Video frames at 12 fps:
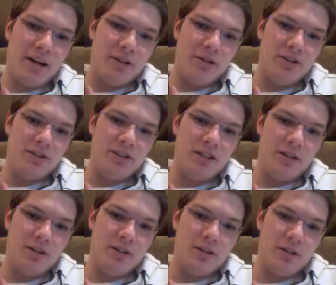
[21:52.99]
how you just see
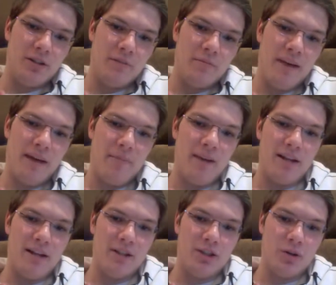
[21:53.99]
the Batman
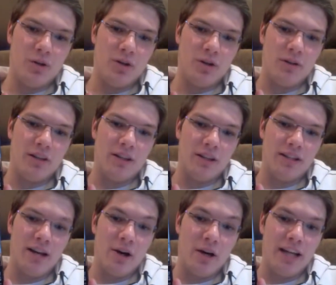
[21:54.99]
and Joker in the
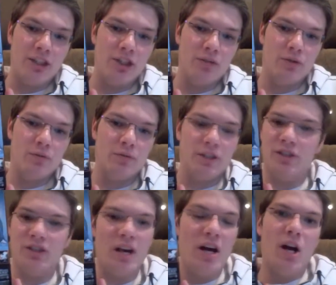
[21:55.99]
interrogation room, which is